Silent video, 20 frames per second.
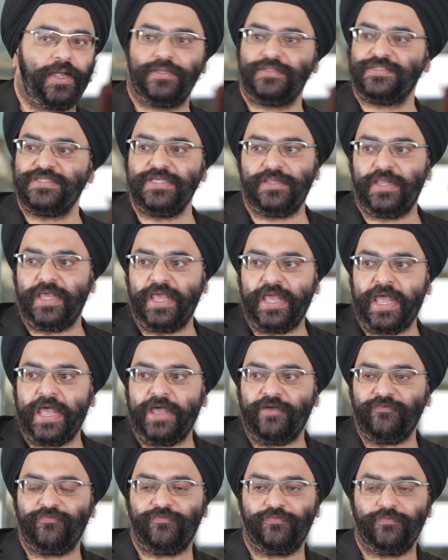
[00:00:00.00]
see, they
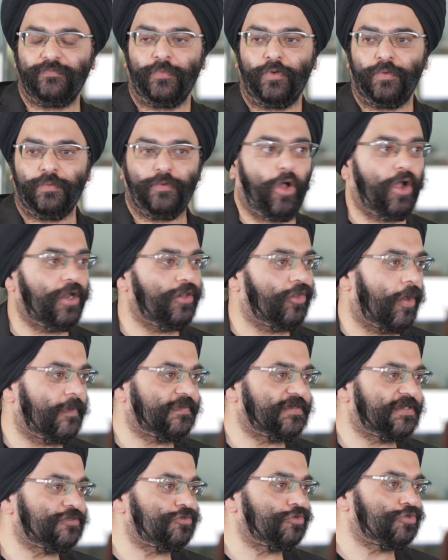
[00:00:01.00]
have all the
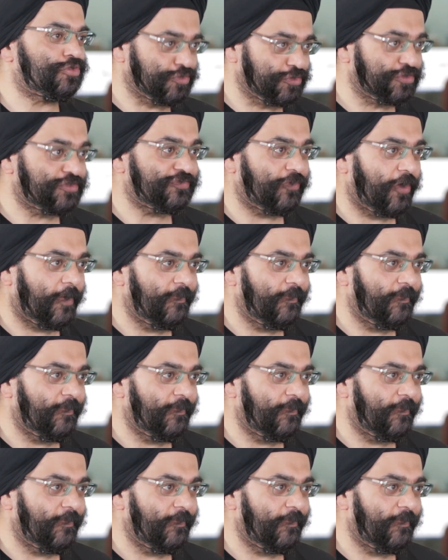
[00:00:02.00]
options to choose from.